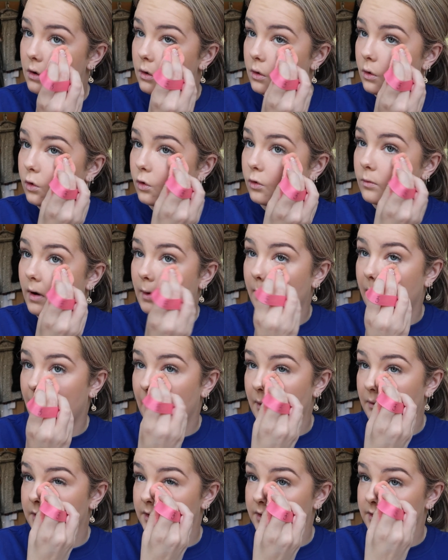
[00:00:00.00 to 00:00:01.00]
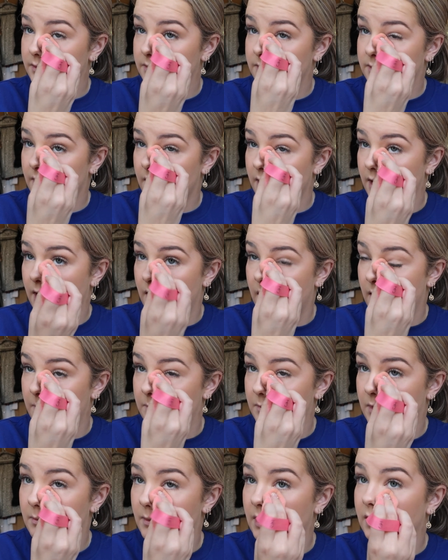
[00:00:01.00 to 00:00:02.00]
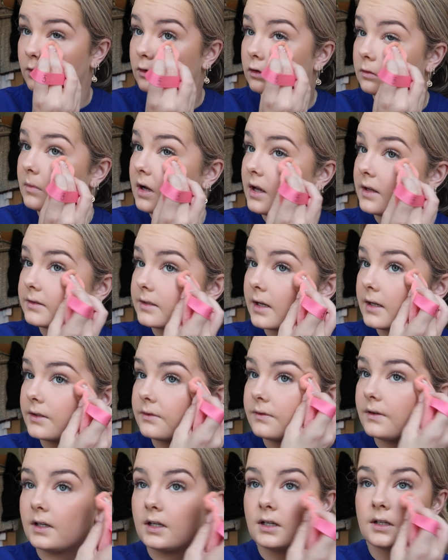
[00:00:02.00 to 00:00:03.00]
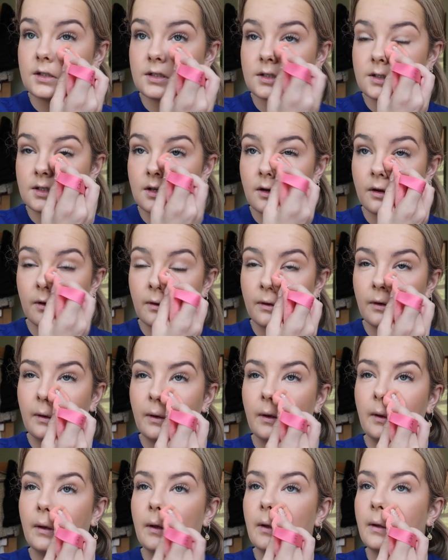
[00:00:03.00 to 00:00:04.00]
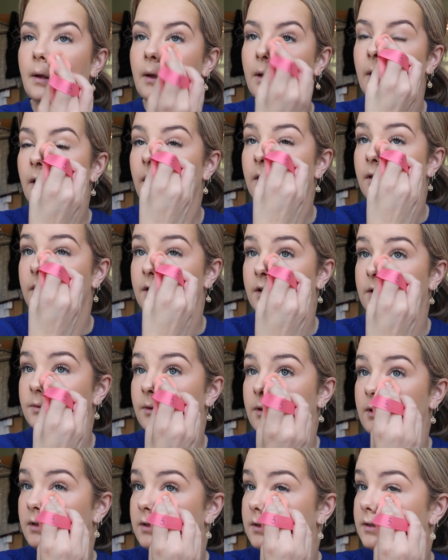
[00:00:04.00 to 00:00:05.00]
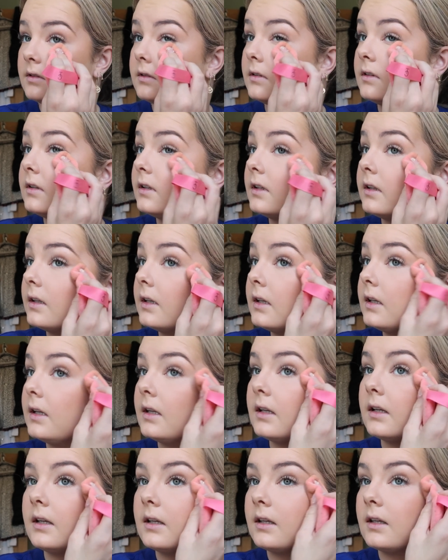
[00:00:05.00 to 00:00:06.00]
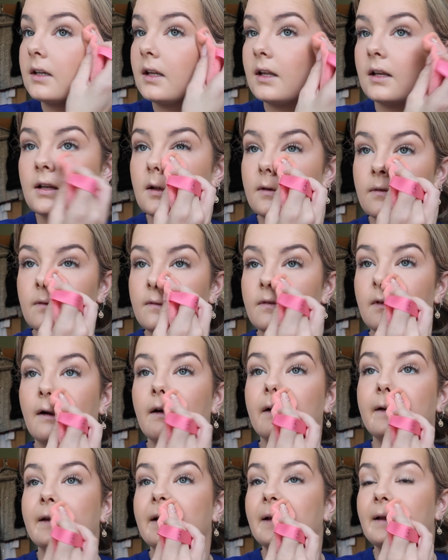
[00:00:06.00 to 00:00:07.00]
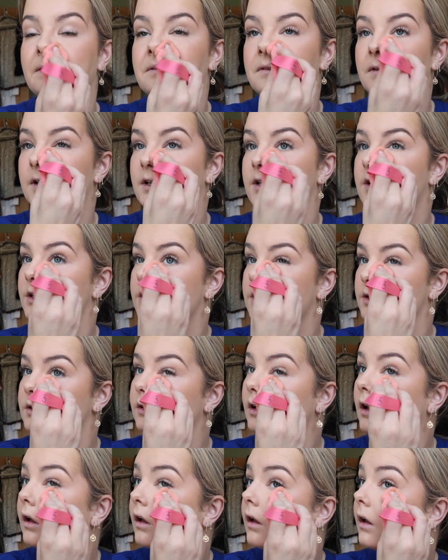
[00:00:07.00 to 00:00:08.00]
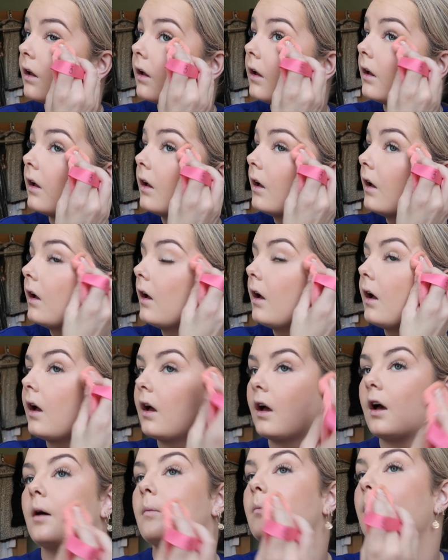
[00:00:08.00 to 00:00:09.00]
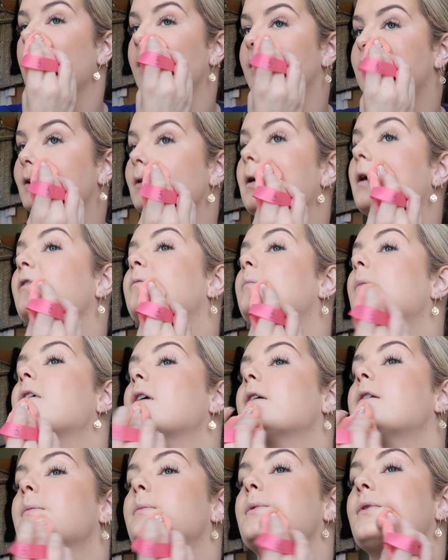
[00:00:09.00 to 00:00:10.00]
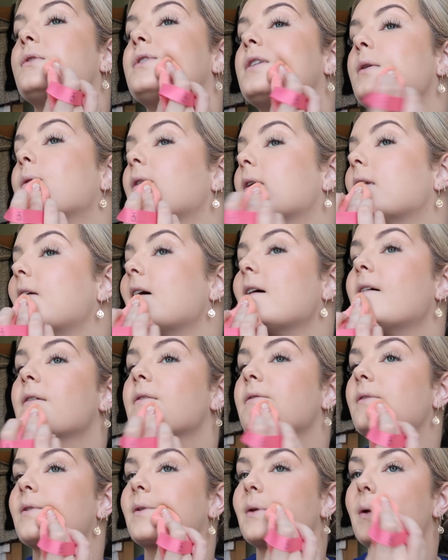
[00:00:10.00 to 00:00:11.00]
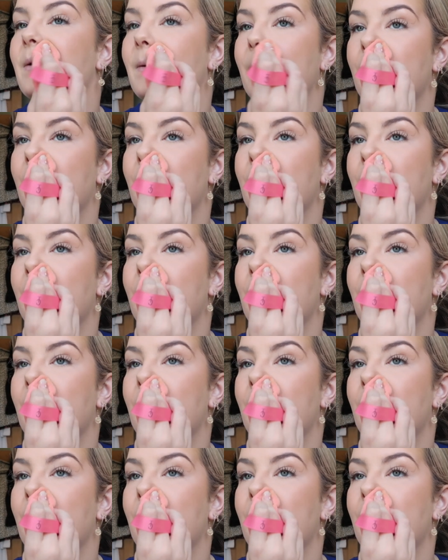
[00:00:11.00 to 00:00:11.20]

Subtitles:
all my powders. My Laura Mercier is finished. This one's very nearly finished. I do have my Huda Beauty one left,